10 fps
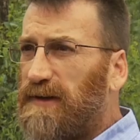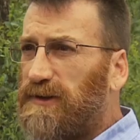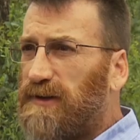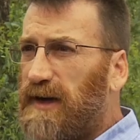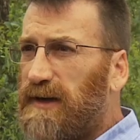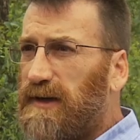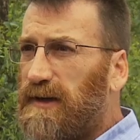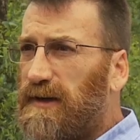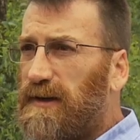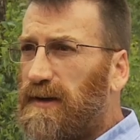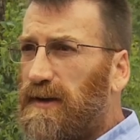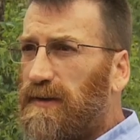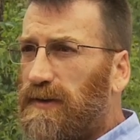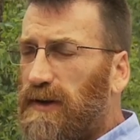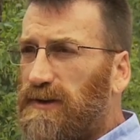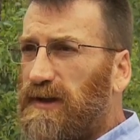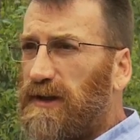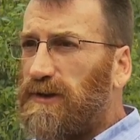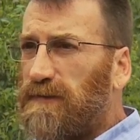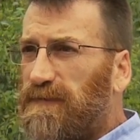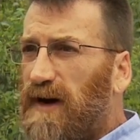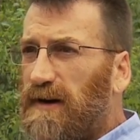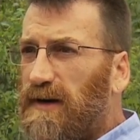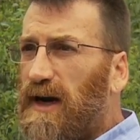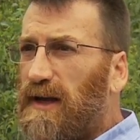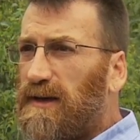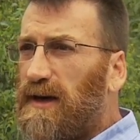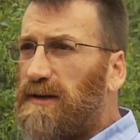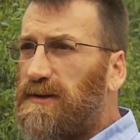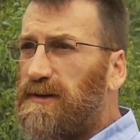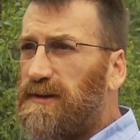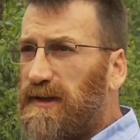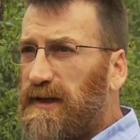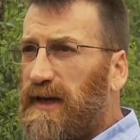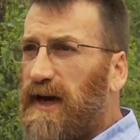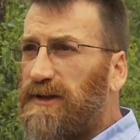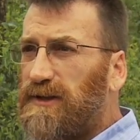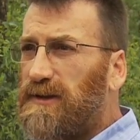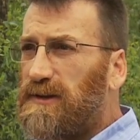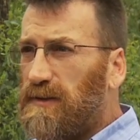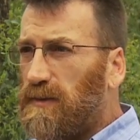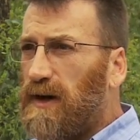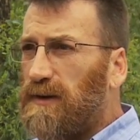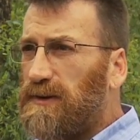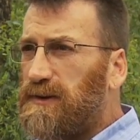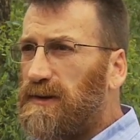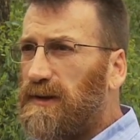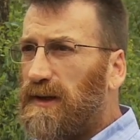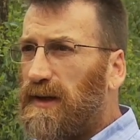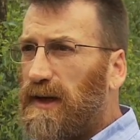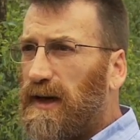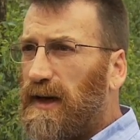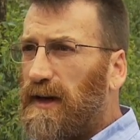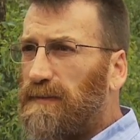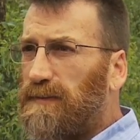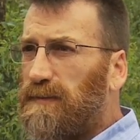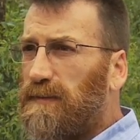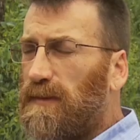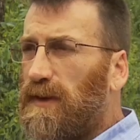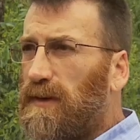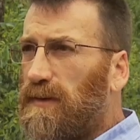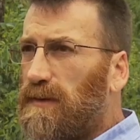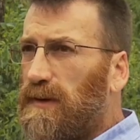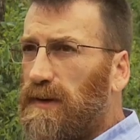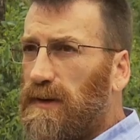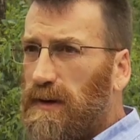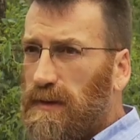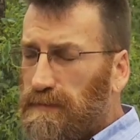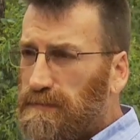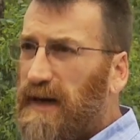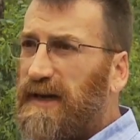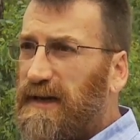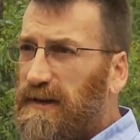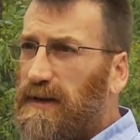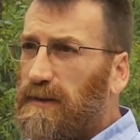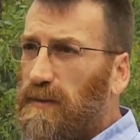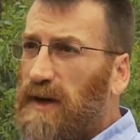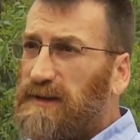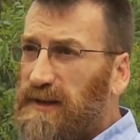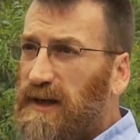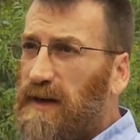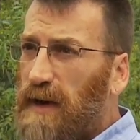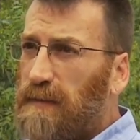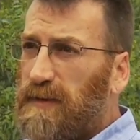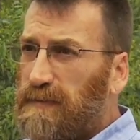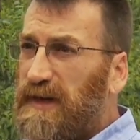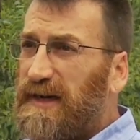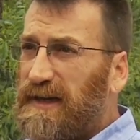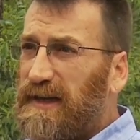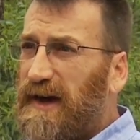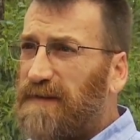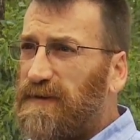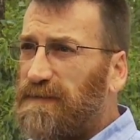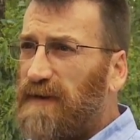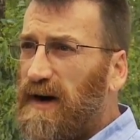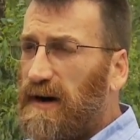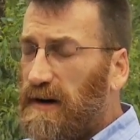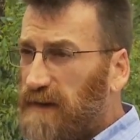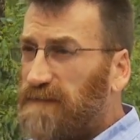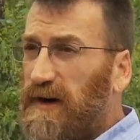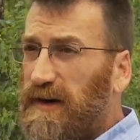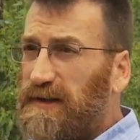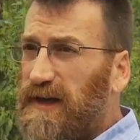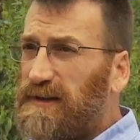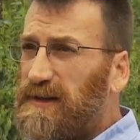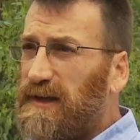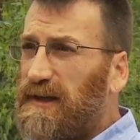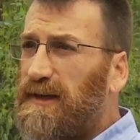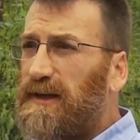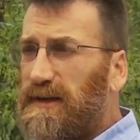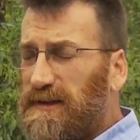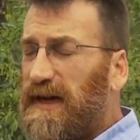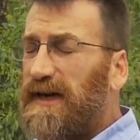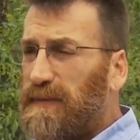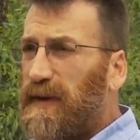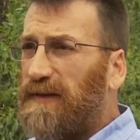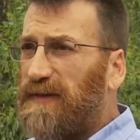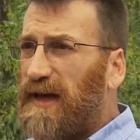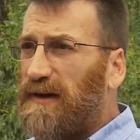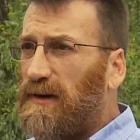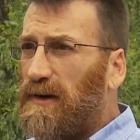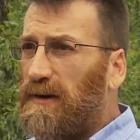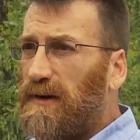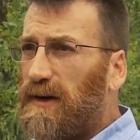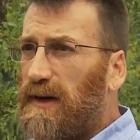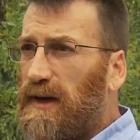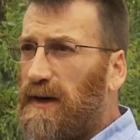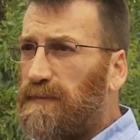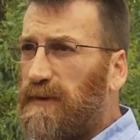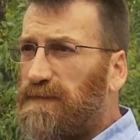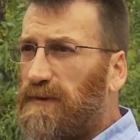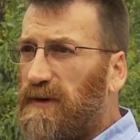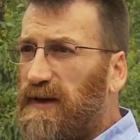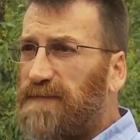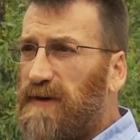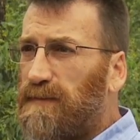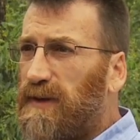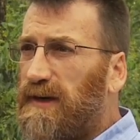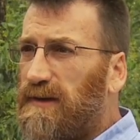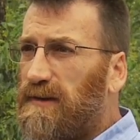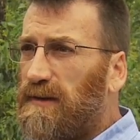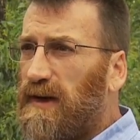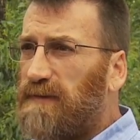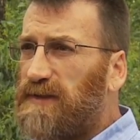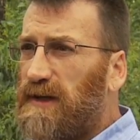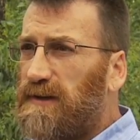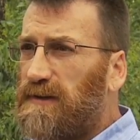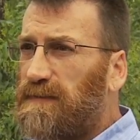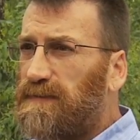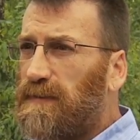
the track. Those initial fire colonizers, the acacias, the wattles, um, many of the ones that come up immediately after fire and very densely take about that long uh, before they've completed their life cycle.